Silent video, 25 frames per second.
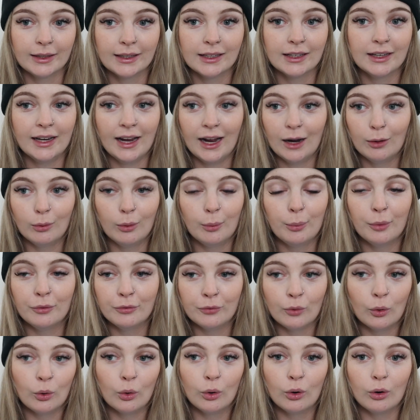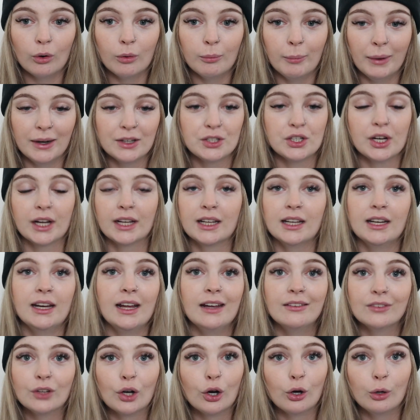like an hour before my check-in
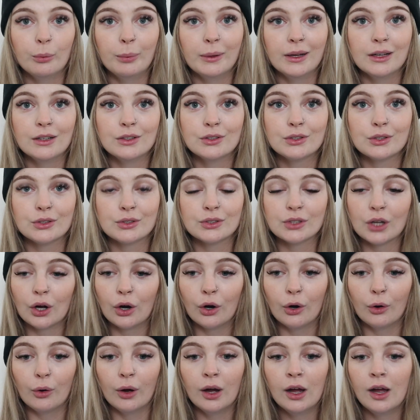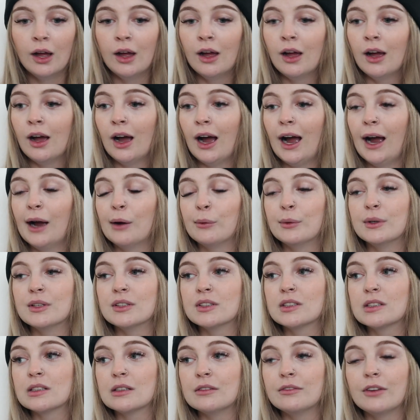even opened. So I
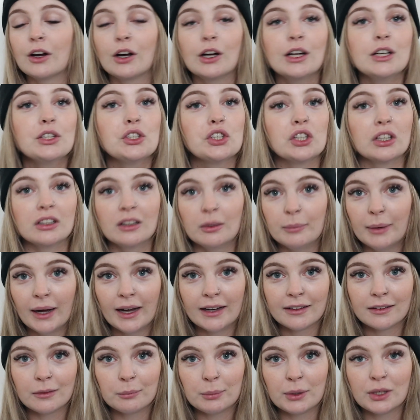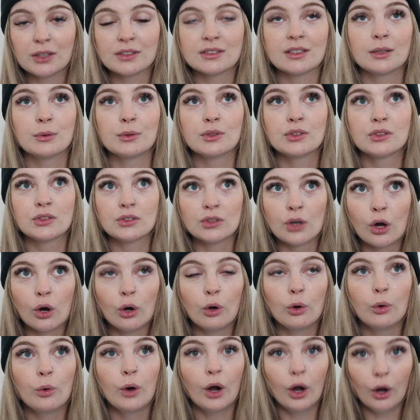was very chill about it because I was
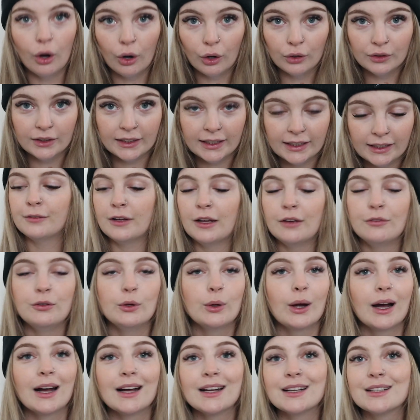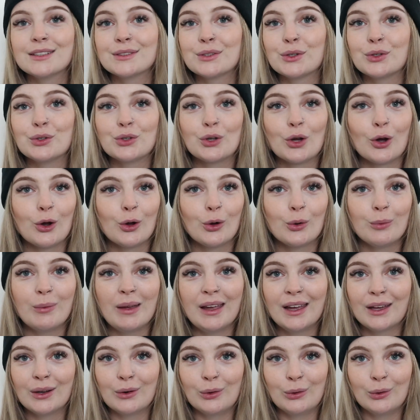so early. If you guys know
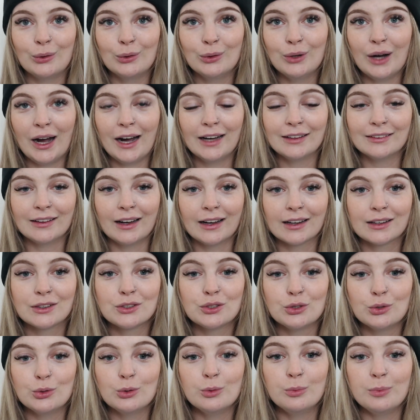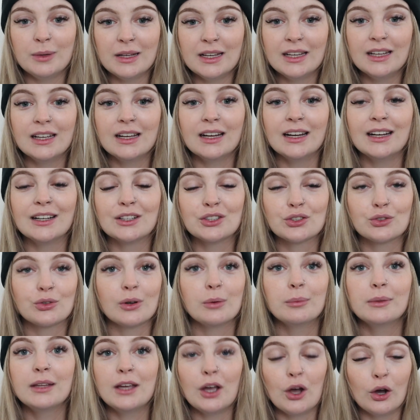me at all, I like to be
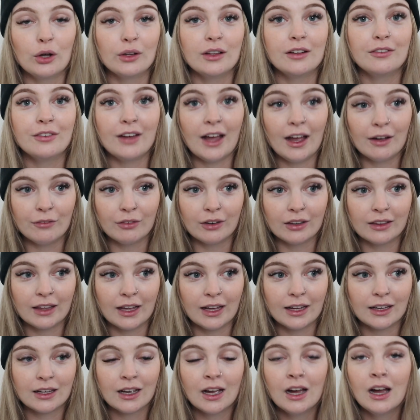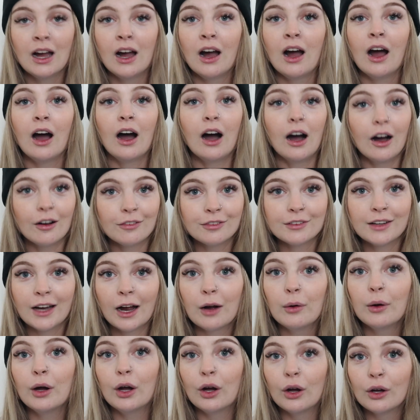extremely early for everything. Half an
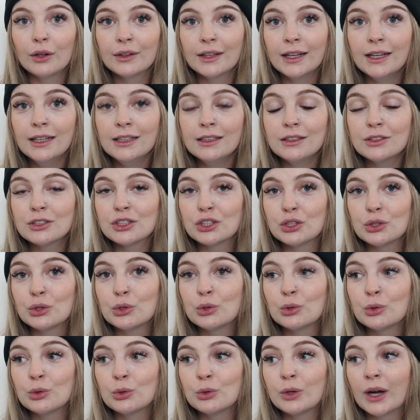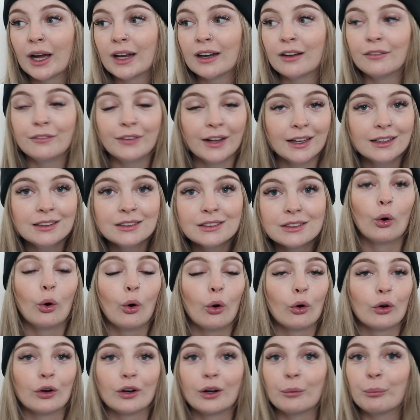hour early to an event
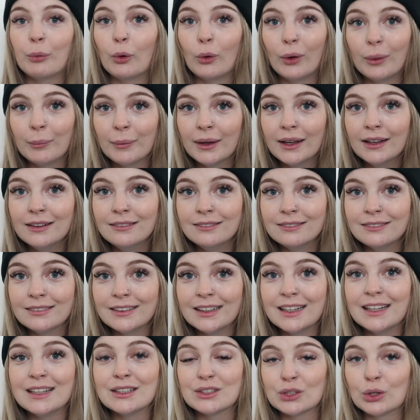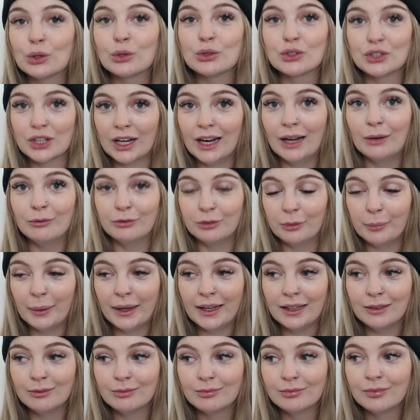or an appointment is on time for
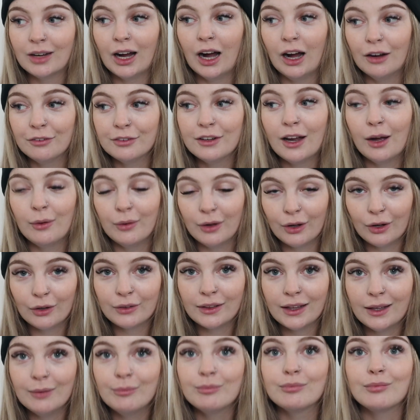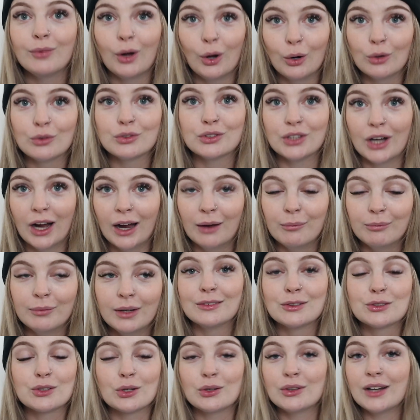me. Half an hour early, on time.
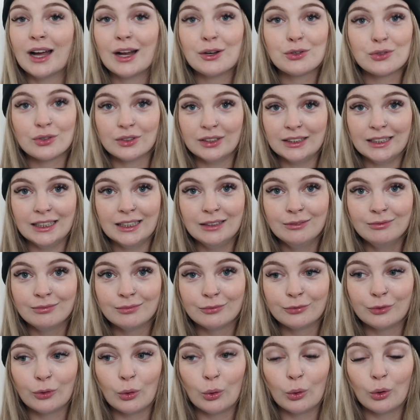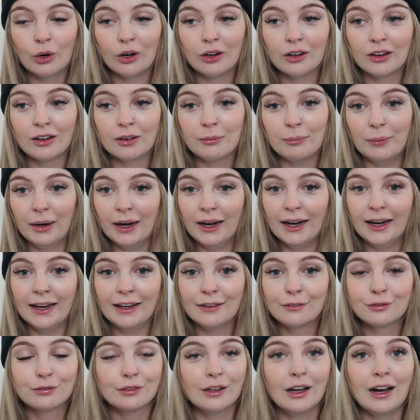So naturally, for
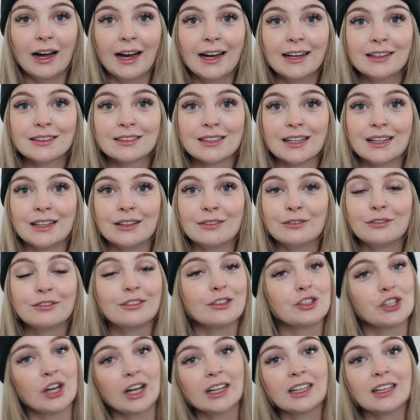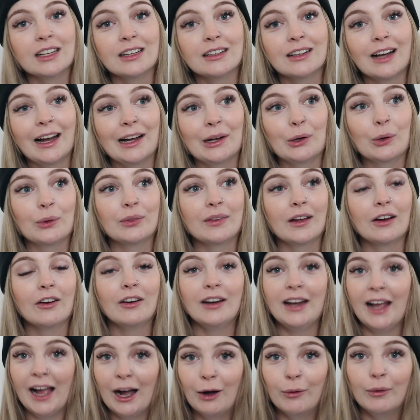my flight and for check-in, I got there
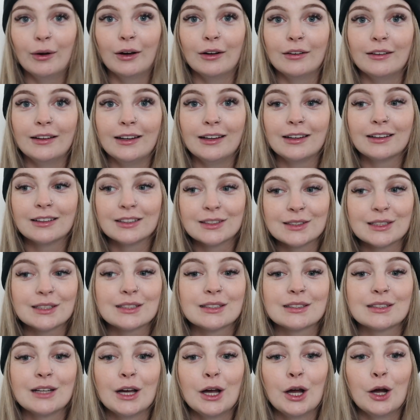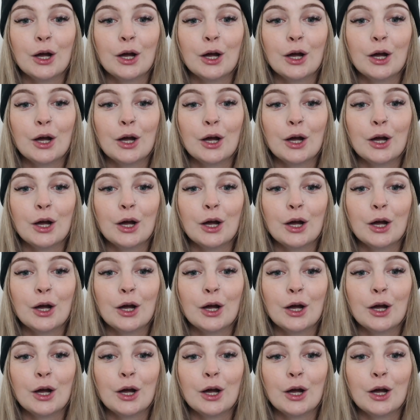an hour early because this